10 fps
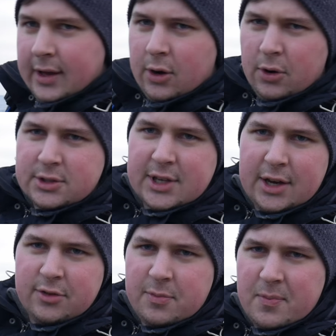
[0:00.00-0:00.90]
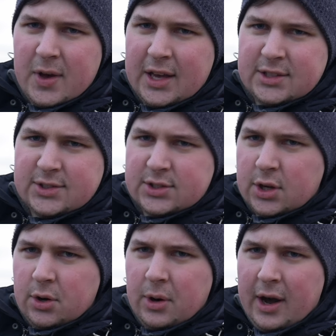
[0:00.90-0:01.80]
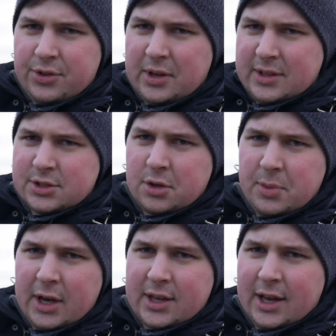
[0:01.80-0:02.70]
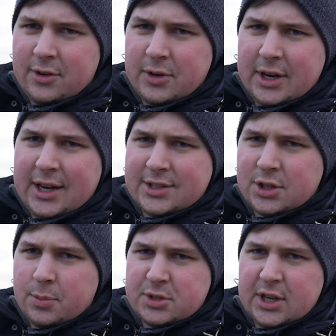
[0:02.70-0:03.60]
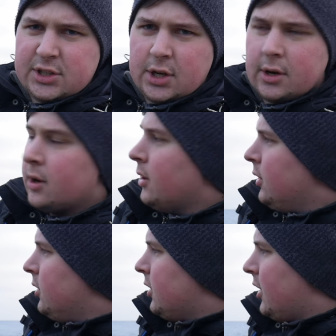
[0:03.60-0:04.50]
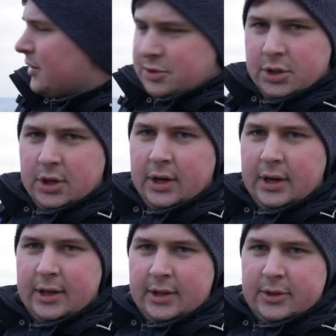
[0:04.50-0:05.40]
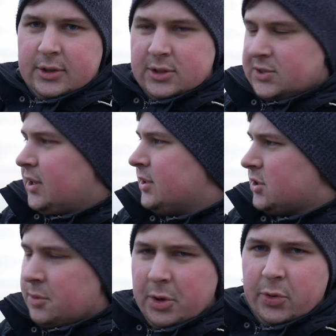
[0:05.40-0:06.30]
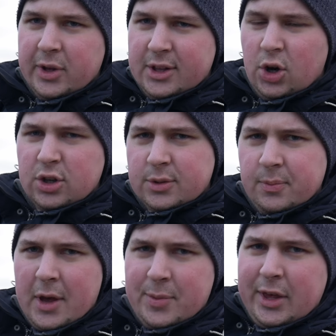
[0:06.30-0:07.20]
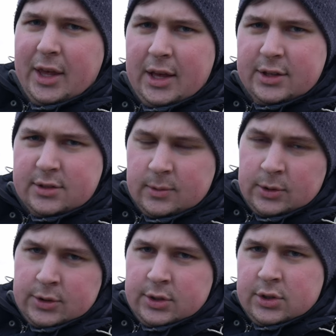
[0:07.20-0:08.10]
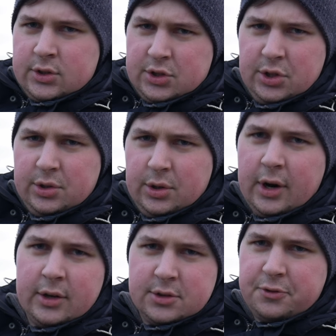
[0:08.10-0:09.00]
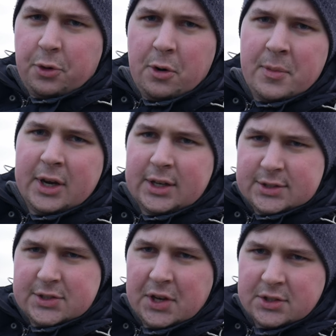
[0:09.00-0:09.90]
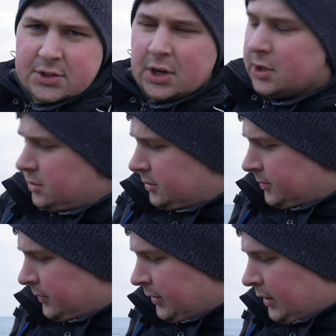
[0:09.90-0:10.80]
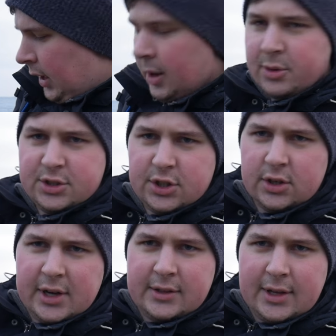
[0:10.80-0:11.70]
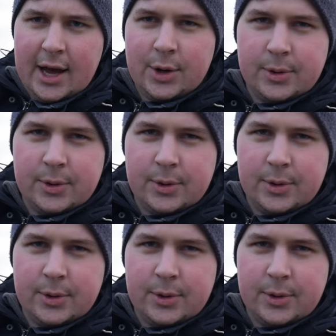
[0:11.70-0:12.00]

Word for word: or it's kind of mixed, so I think this could be a kind of a nice composition. I'm going to have to see, it's going to be real long, maybe 2 to 4 minutes, so I'm going to start that now.